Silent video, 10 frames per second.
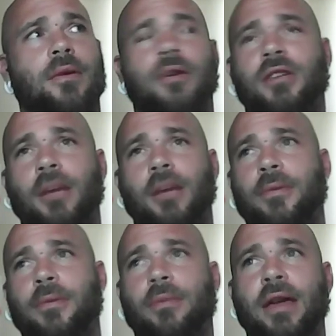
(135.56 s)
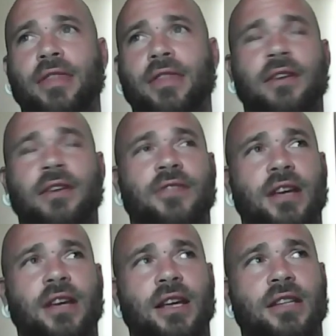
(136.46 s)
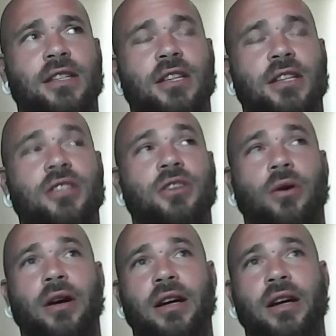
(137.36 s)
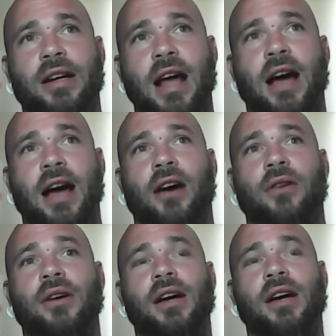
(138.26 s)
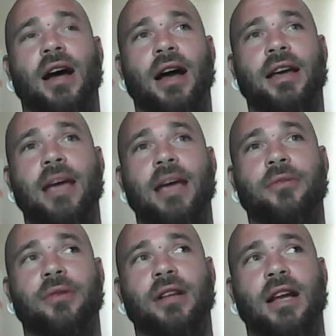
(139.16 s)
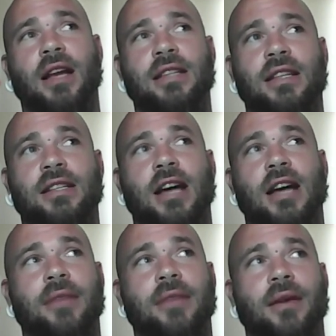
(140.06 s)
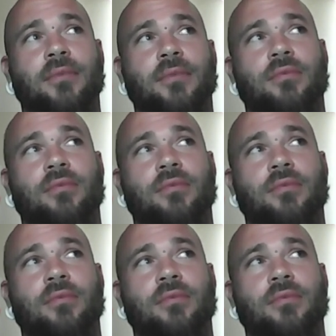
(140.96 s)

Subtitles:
some people may think of it as historic now, I came to realize at the time that